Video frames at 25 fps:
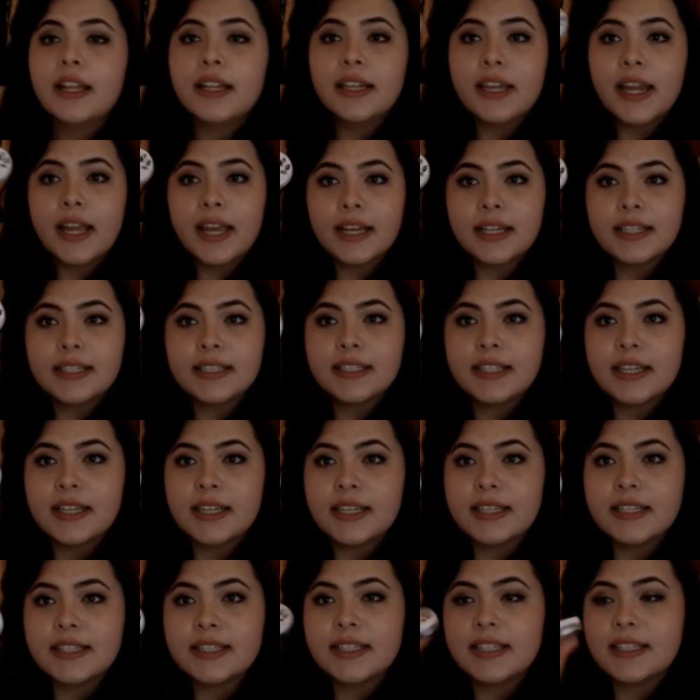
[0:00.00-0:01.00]
Next
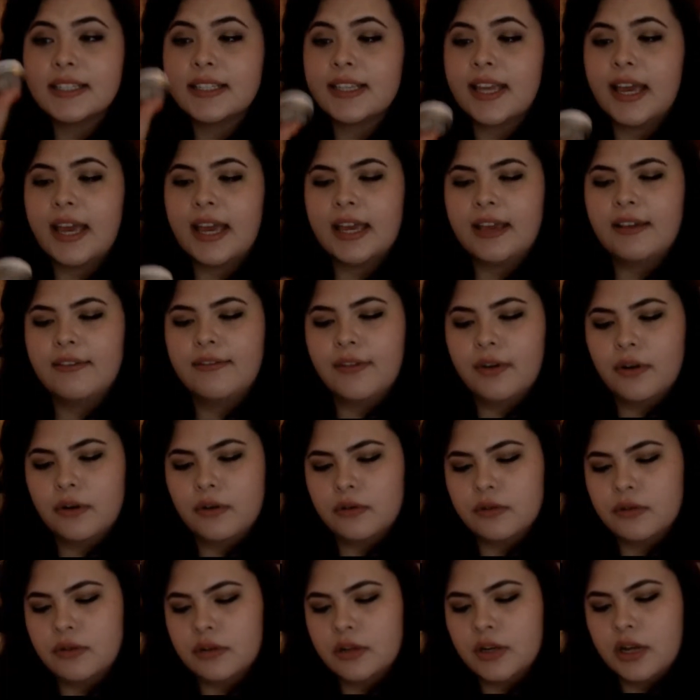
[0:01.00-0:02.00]
is this
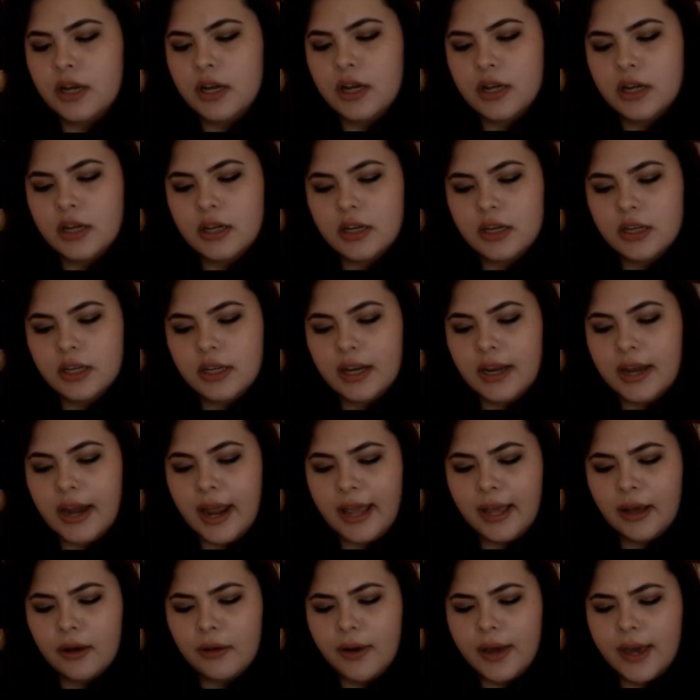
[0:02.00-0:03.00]
Avon
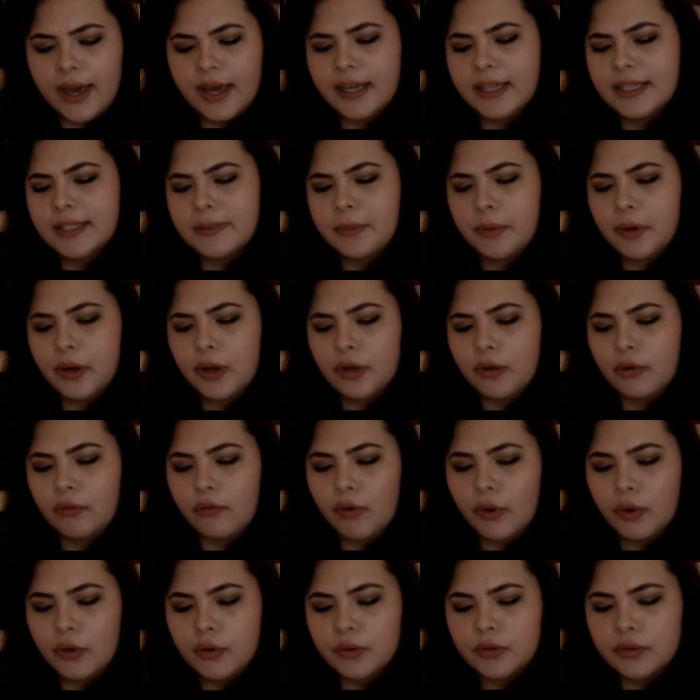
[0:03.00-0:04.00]
Nail Expert
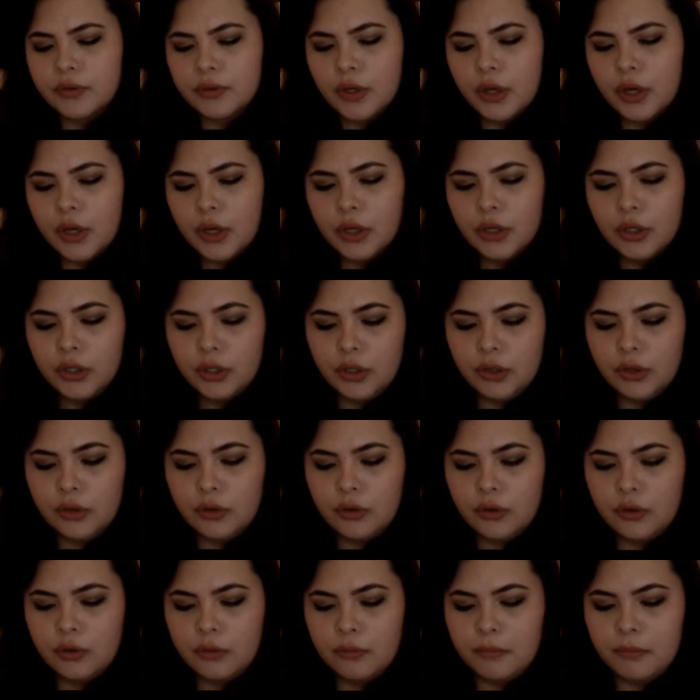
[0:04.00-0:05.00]
Rose
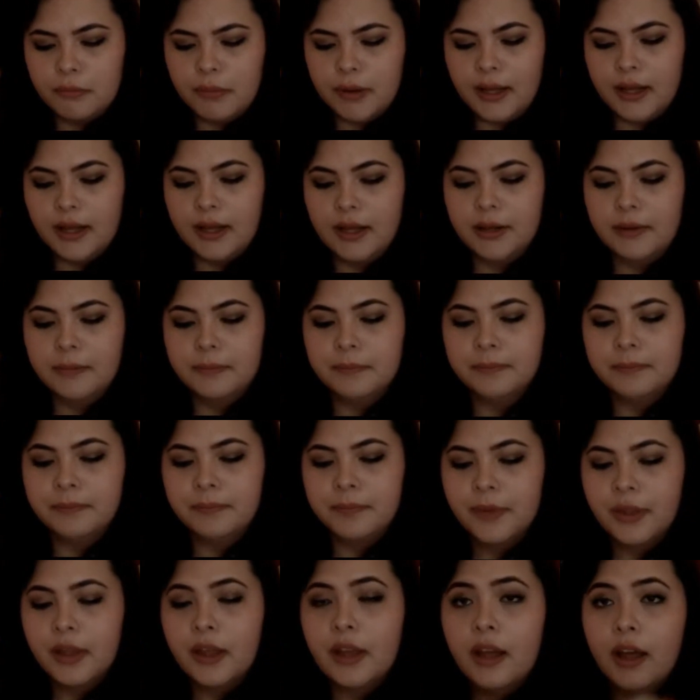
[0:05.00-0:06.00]
Cuticle Balm.
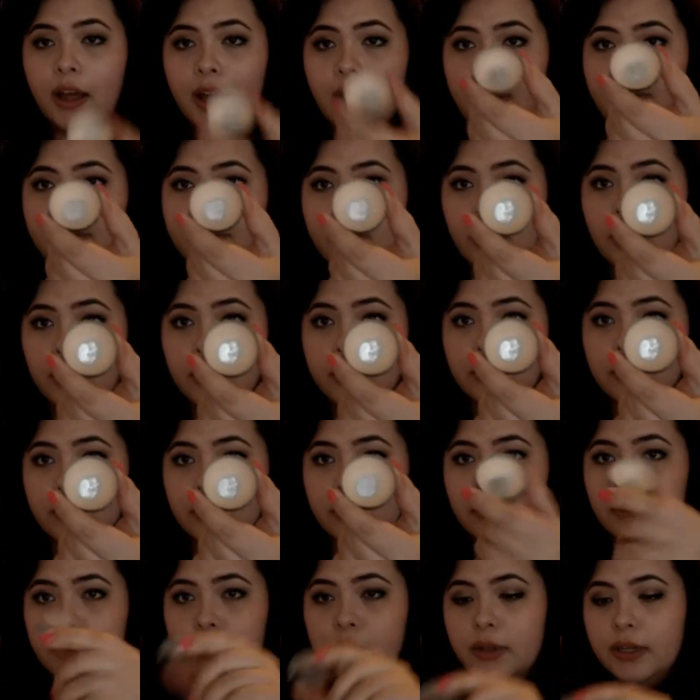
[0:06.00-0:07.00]
I've gone
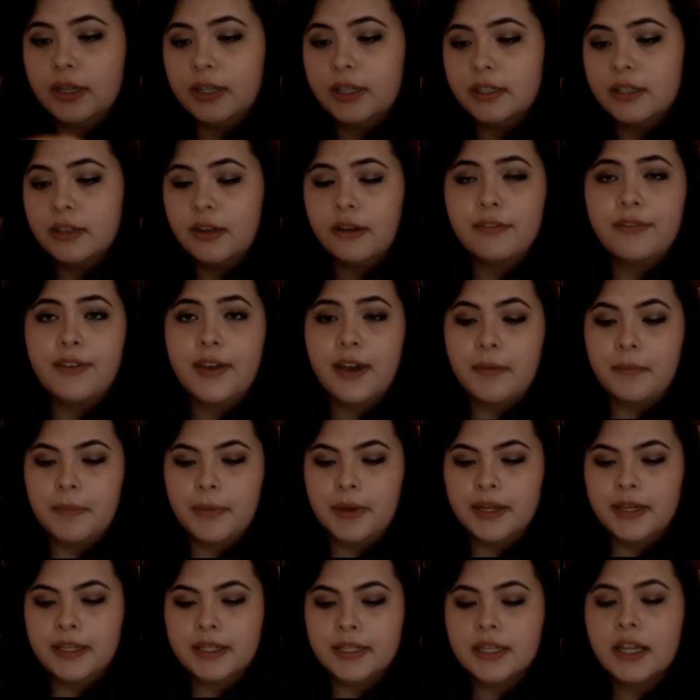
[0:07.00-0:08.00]
through it a fair
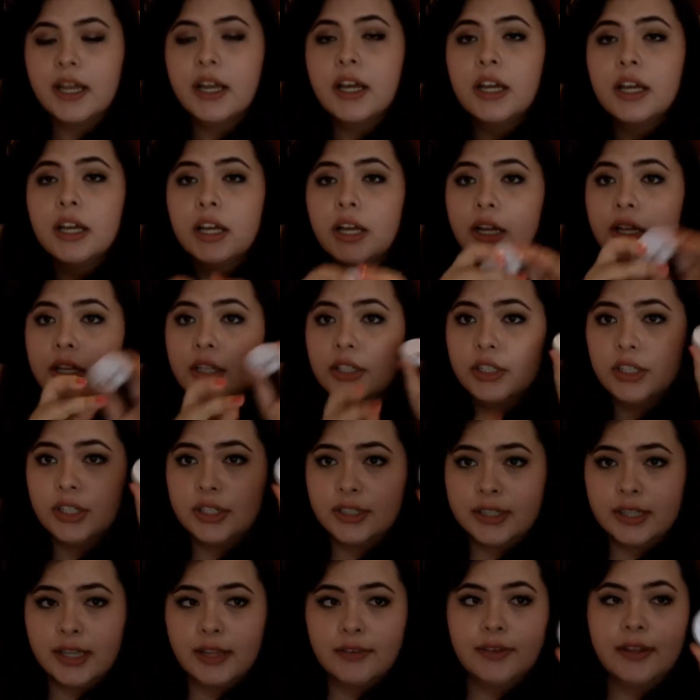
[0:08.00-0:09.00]
bit.
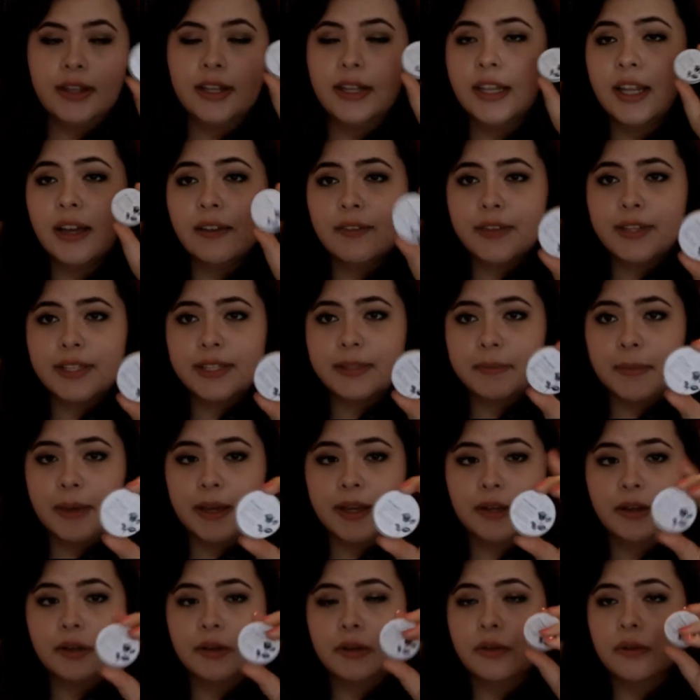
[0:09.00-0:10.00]
Just love it. Love the
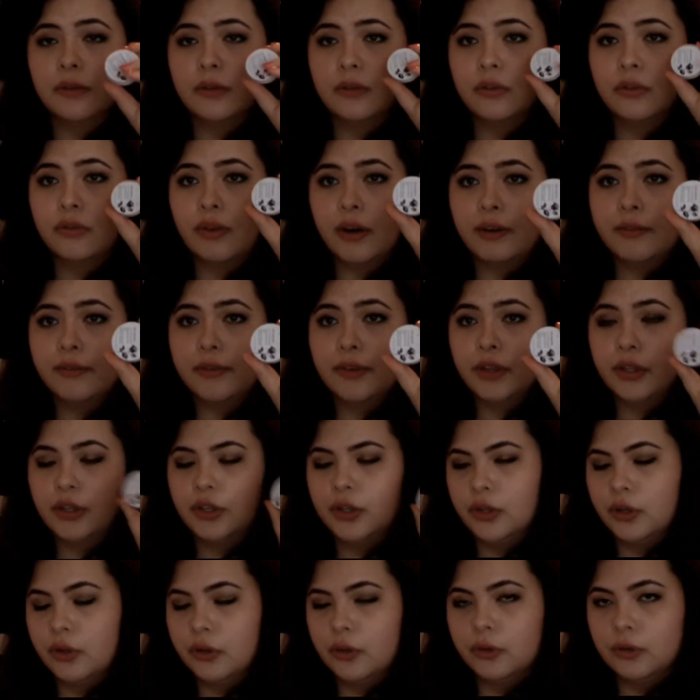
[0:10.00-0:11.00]
smell. Great for your
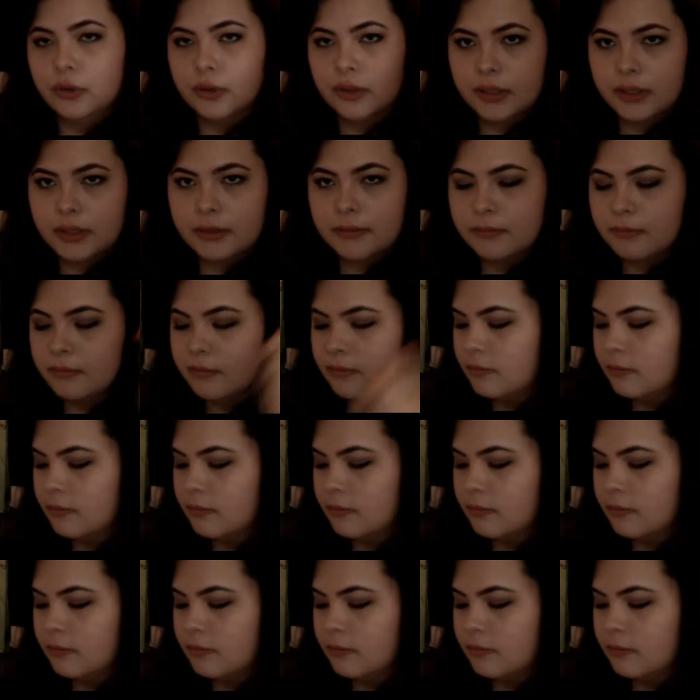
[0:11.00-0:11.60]
cuticles.